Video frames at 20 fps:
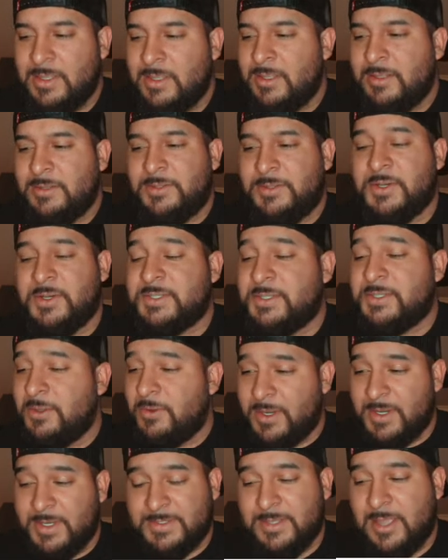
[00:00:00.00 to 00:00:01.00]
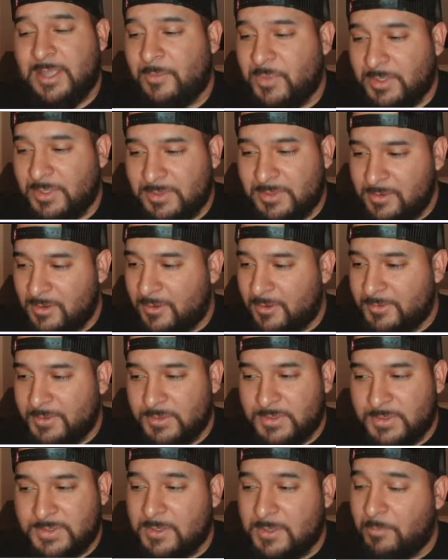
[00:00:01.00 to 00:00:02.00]
they're still going to stop it. You know,
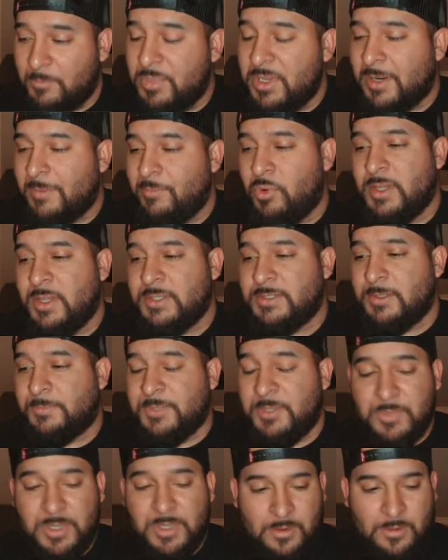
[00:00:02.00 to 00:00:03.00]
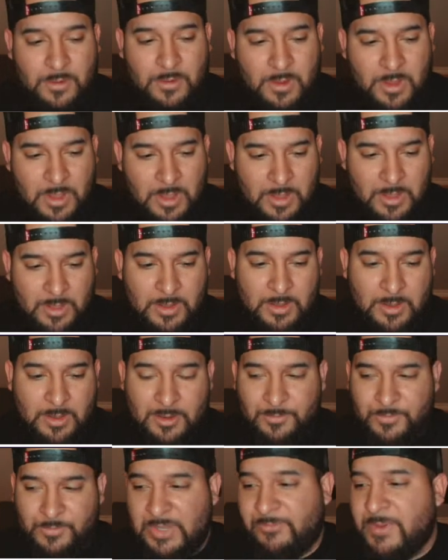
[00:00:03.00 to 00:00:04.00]
those are some big boys up the middle.
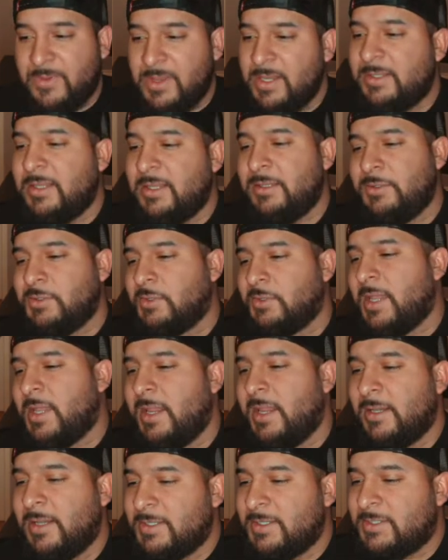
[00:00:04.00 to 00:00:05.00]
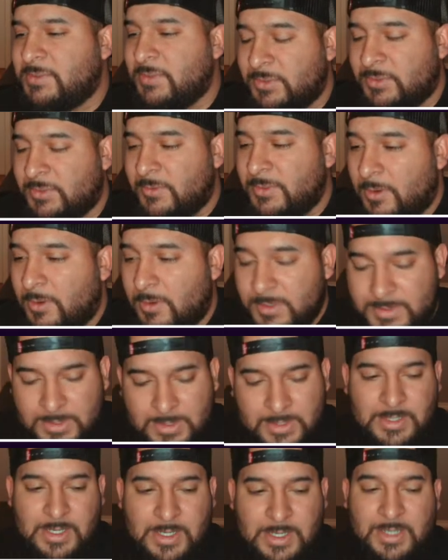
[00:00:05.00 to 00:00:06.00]
If anything, you'll gain like 2 or 3 yards.
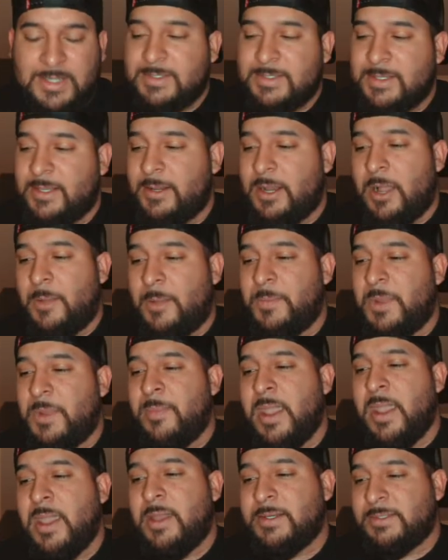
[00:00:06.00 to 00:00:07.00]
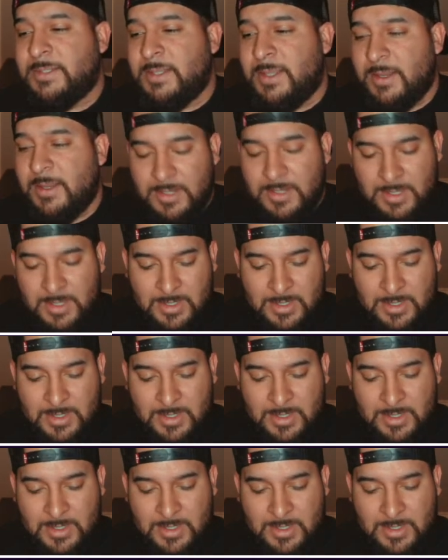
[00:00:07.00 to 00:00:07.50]
And like I said, I'm not mad at that.